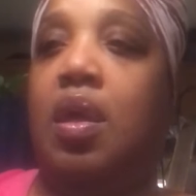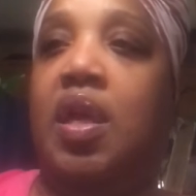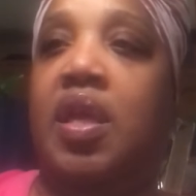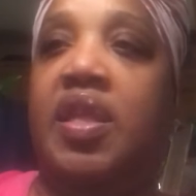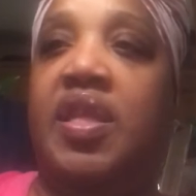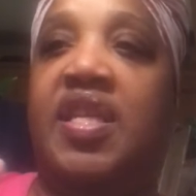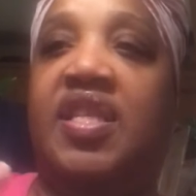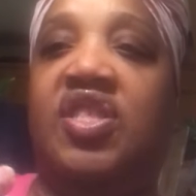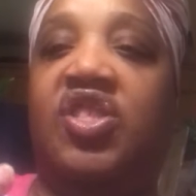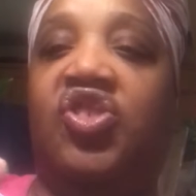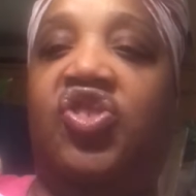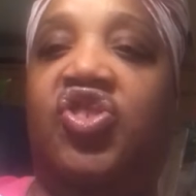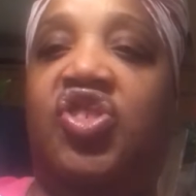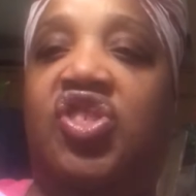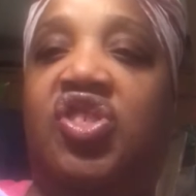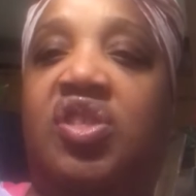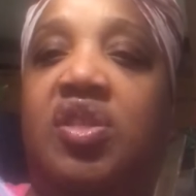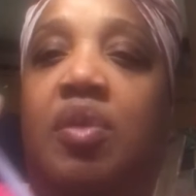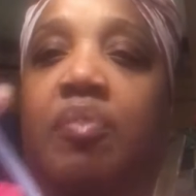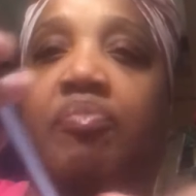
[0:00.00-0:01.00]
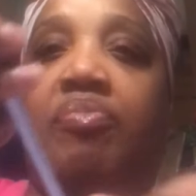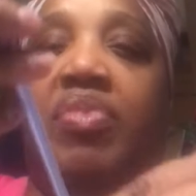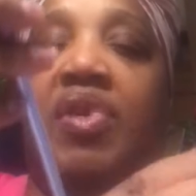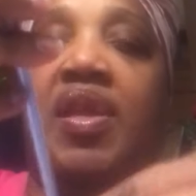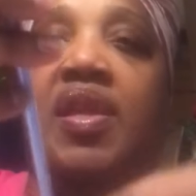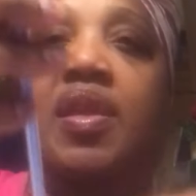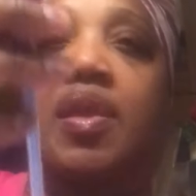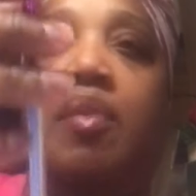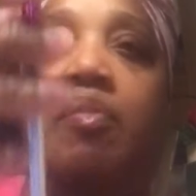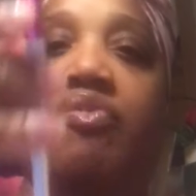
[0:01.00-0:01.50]
And this is just a
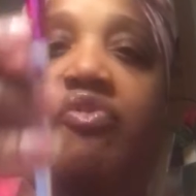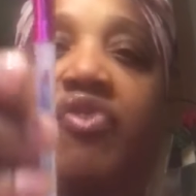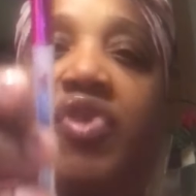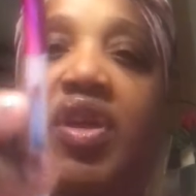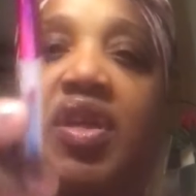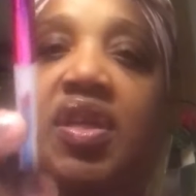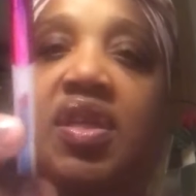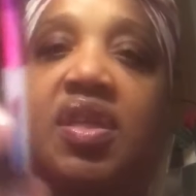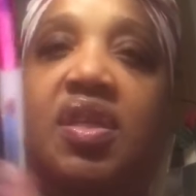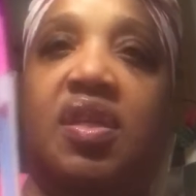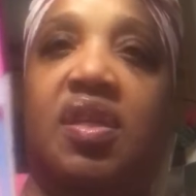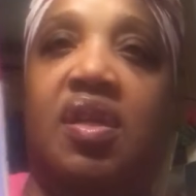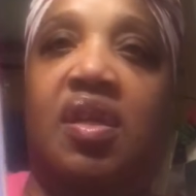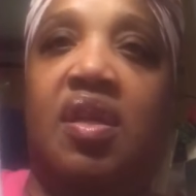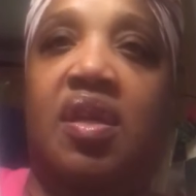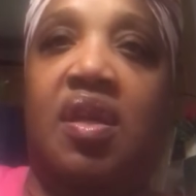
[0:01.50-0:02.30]
blending brush.